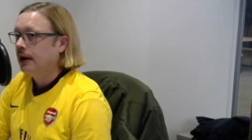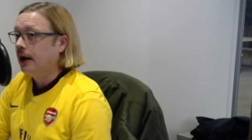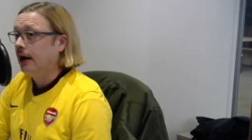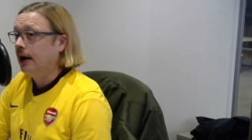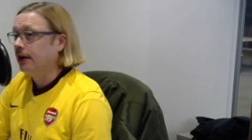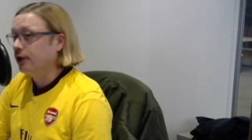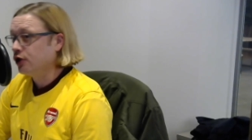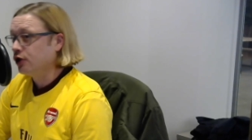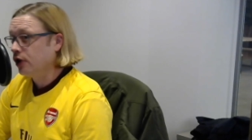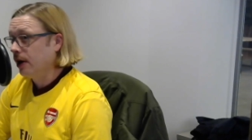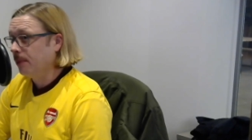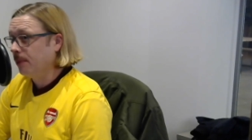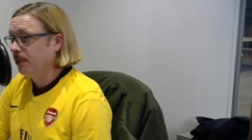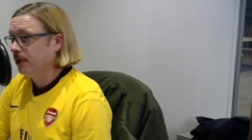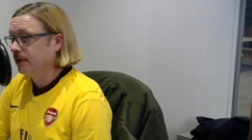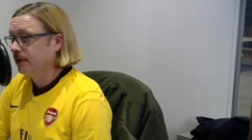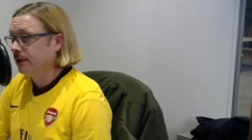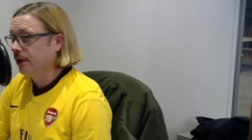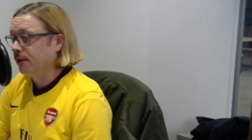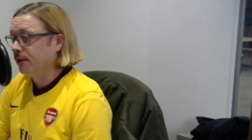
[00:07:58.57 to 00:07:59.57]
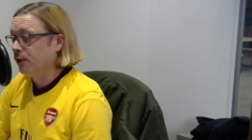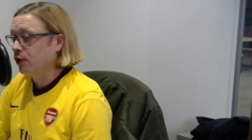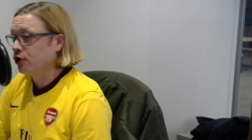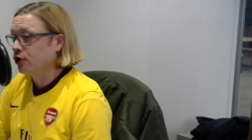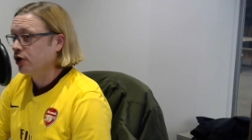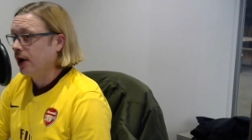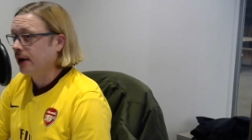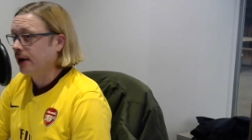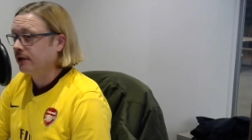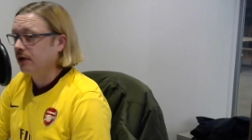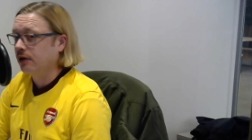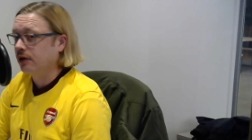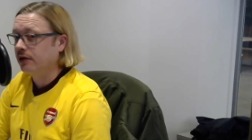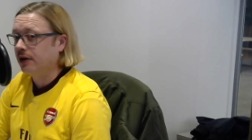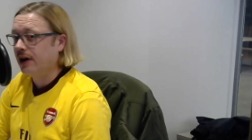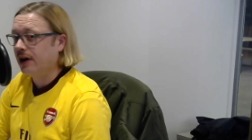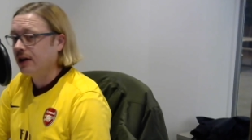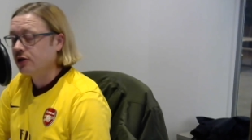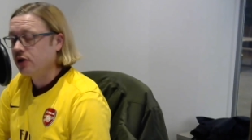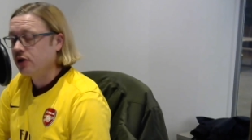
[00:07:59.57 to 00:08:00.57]
in the Champions League for Shakhtar
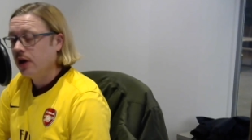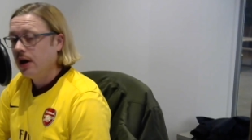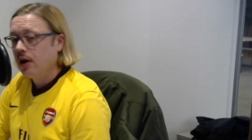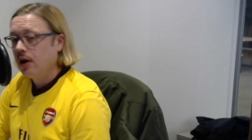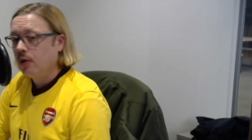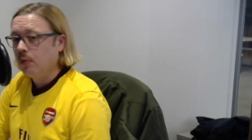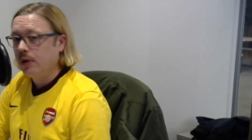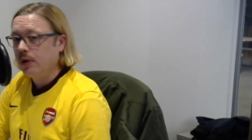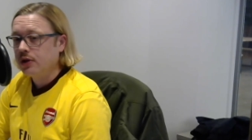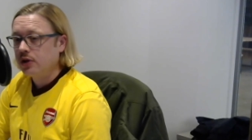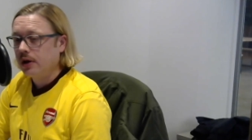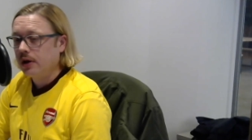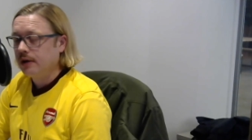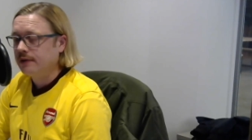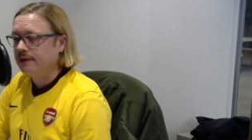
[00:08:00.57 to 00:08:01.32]
Donetsk, which is